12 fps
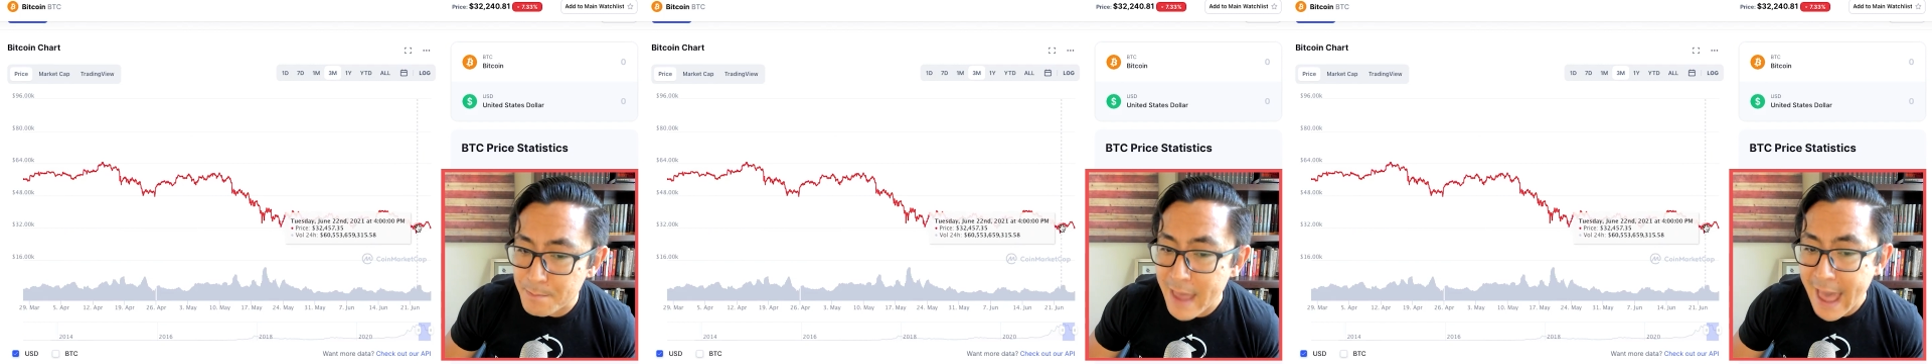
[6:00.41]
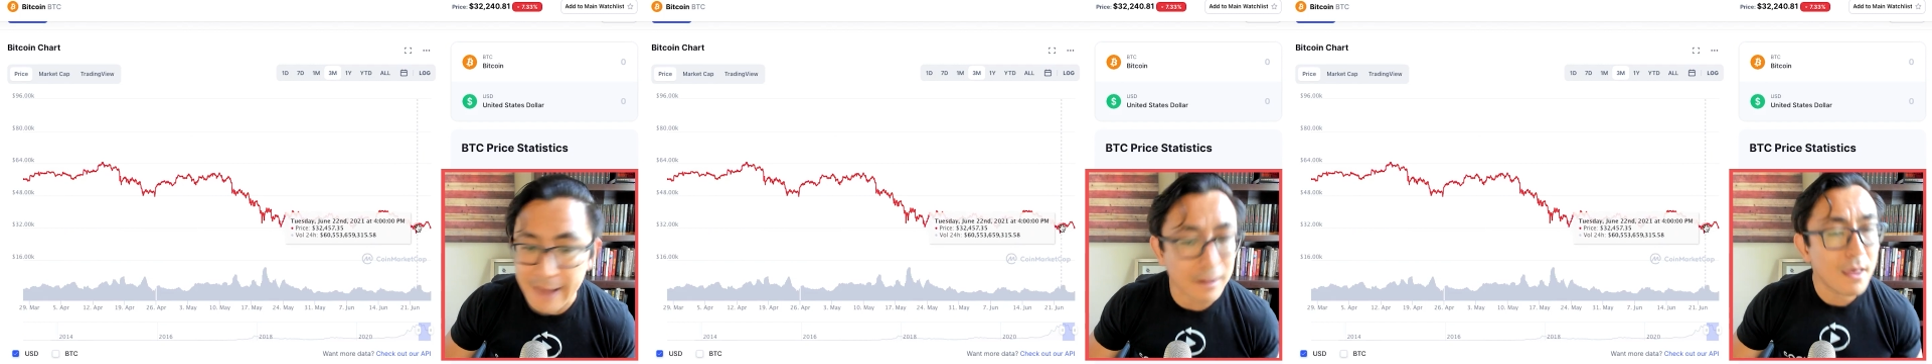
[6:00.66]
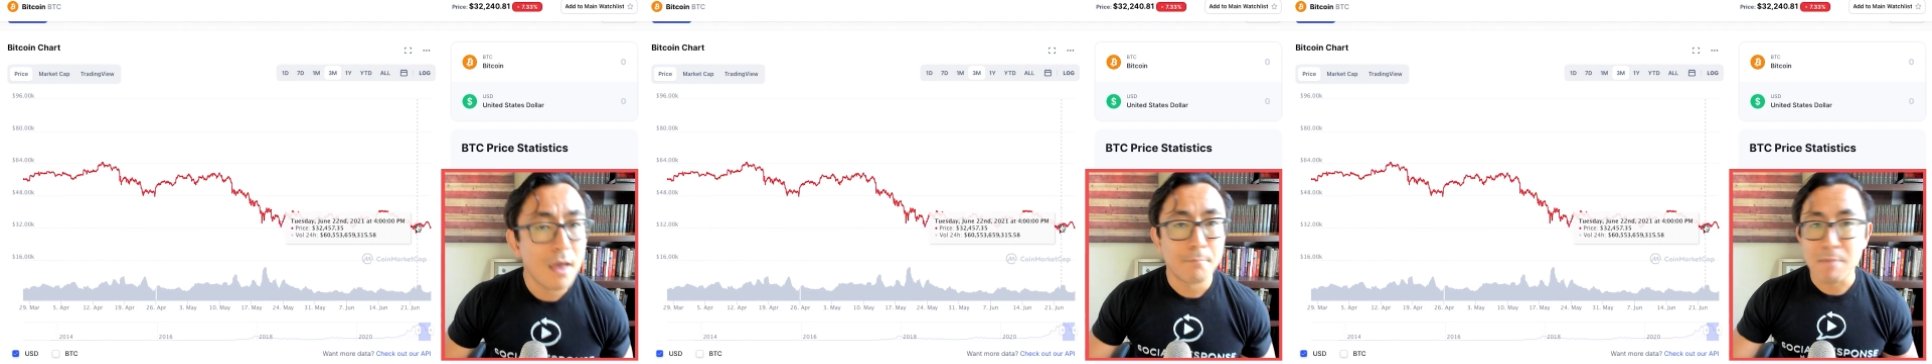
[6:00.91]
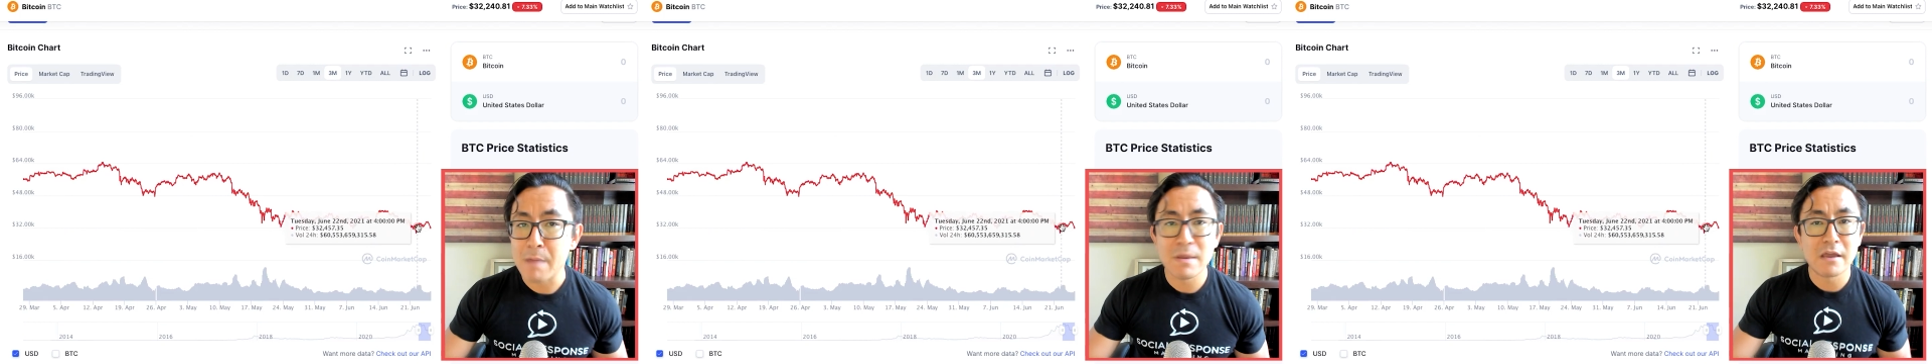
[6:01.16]
back.
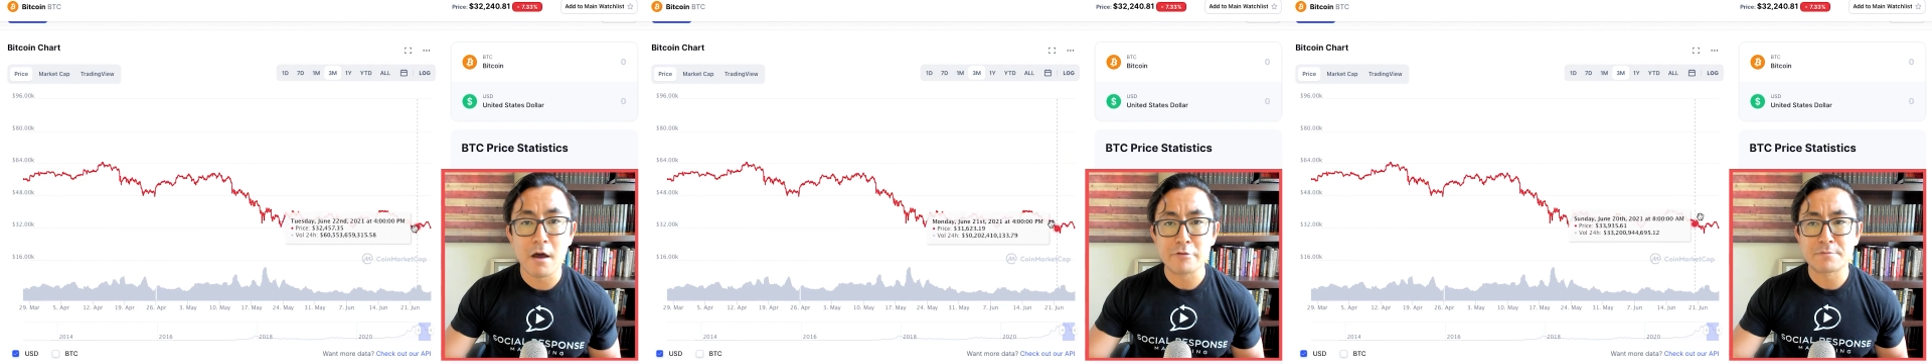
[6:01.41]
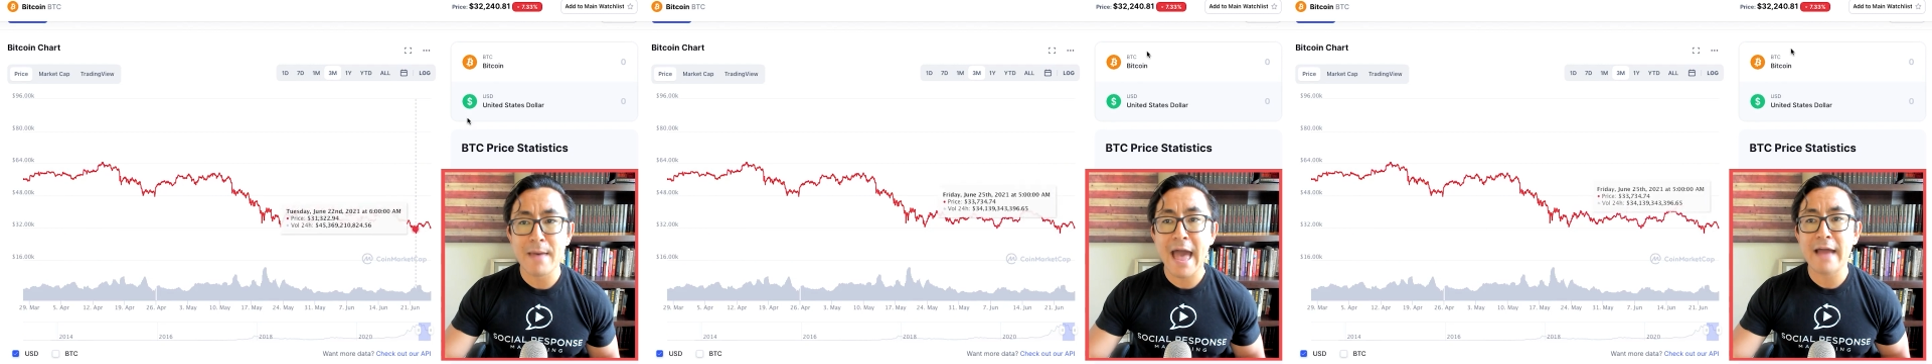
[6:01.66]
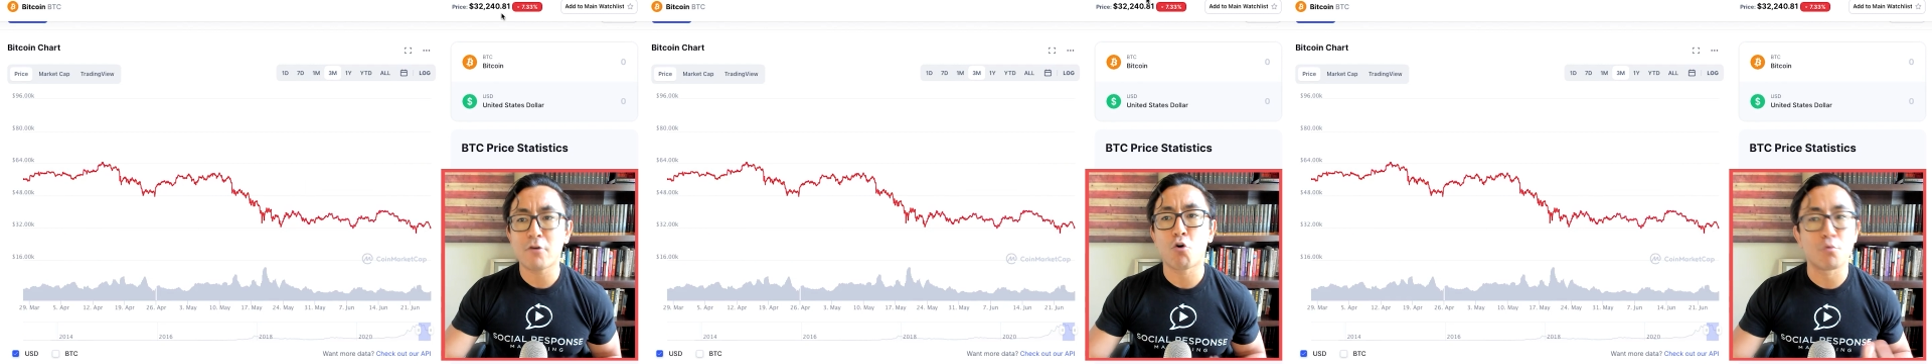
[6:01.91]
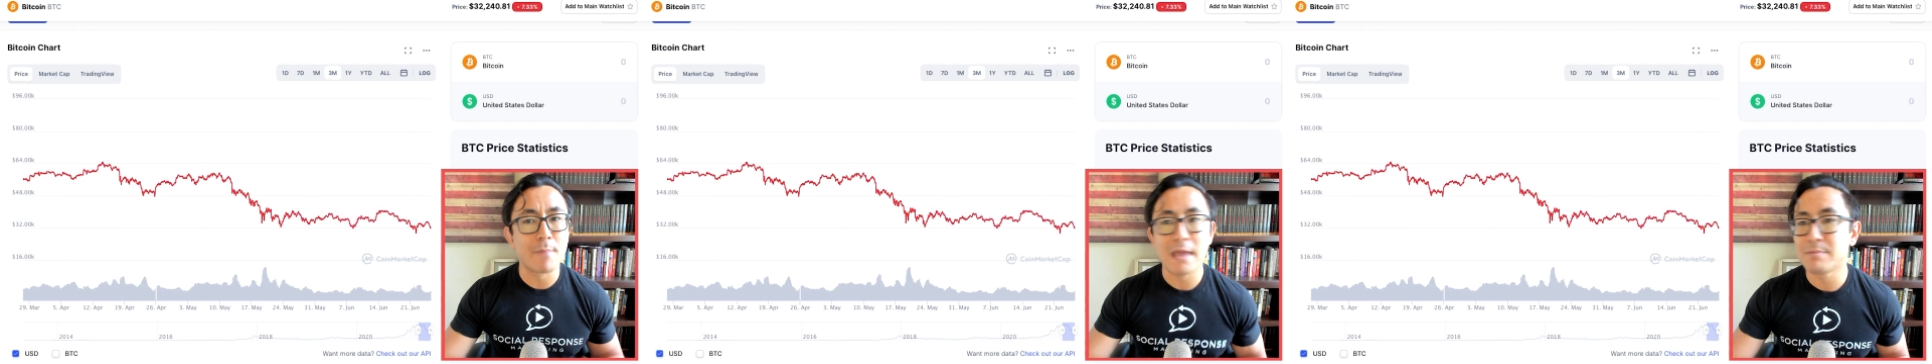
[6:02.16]
Maybe it comes back
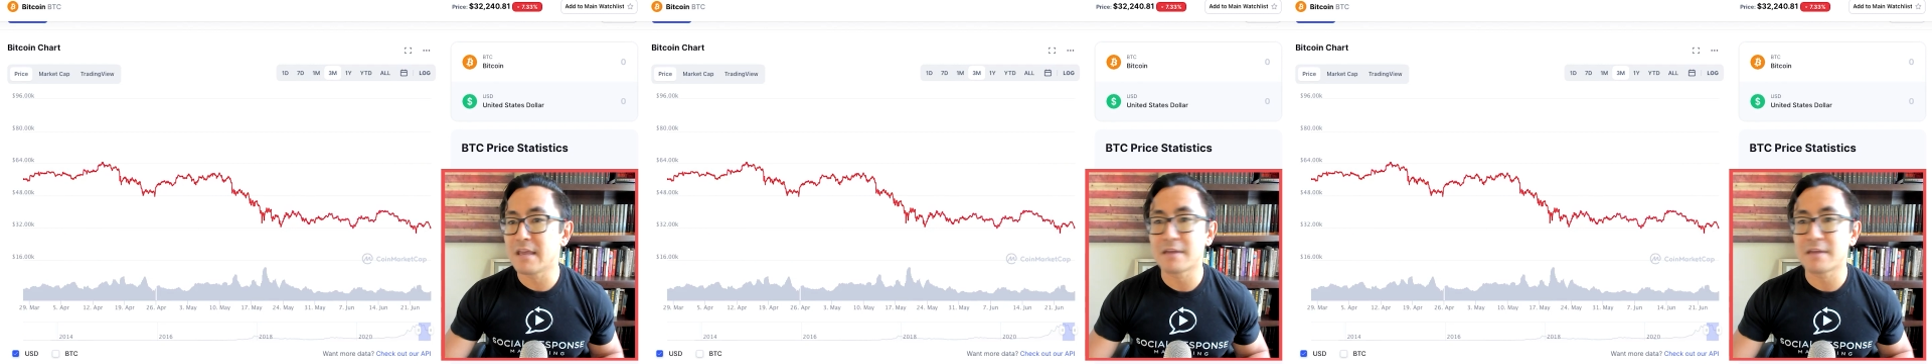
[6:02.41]
or maybe